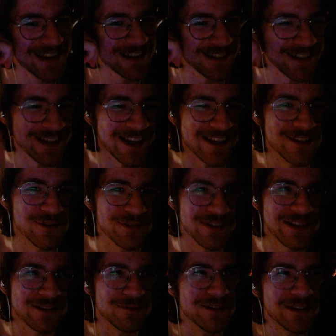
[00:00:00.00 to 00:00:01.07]
I don't
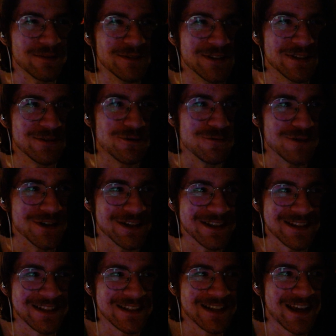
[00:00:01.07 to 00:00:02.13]
think it was every single one. I
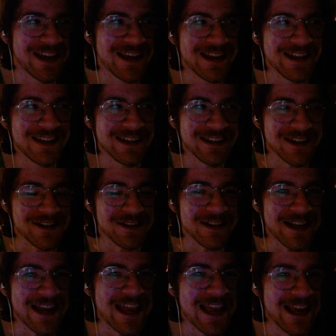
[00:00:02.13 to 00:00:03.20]
think
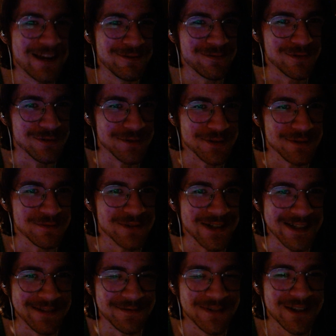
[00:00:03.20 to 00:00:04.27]
like a handful
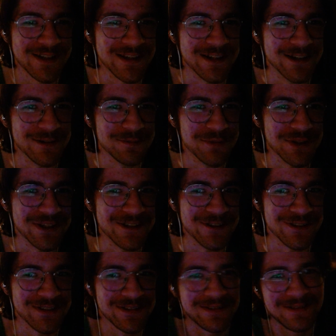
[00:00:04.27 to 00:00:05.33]
survived, but they
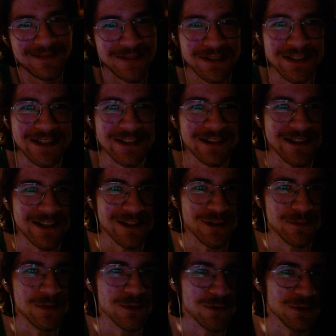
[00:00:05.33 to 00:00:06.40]
just got like
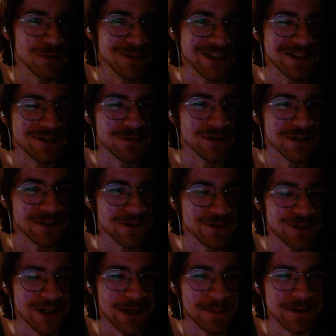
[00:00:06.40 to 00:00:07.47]
absorbed into another
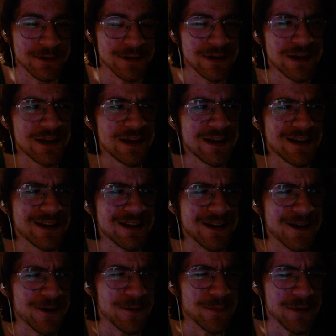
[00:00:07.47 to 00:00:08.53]
chapter.
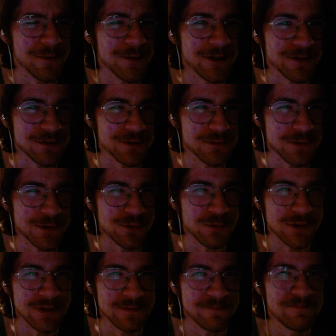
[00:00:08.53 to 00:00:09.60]
I'm not sure which
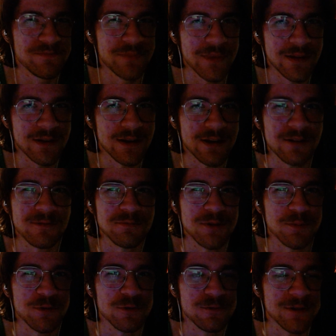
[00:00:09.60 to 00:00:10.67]
one. I
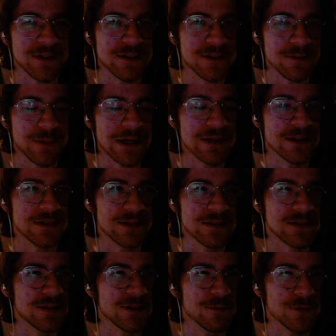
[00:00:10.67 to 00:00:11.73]
remember reading about it.
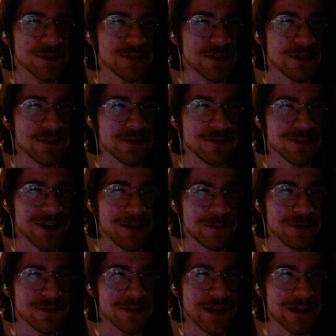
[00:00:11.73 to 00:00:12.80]
There was another
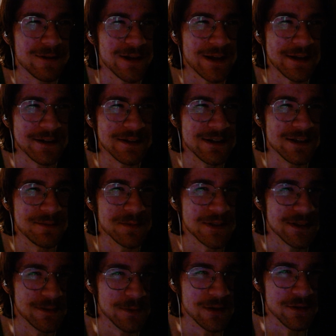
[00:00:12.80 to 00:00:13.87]
chapter that had a name
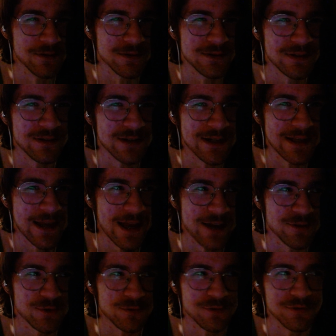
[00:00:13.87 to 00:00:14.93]
similar to like
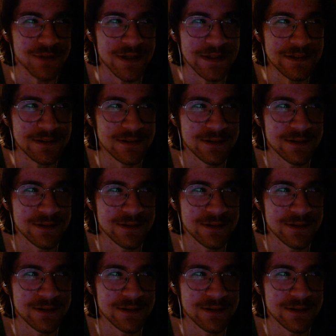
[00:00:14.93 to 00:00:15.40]
Astral Knight.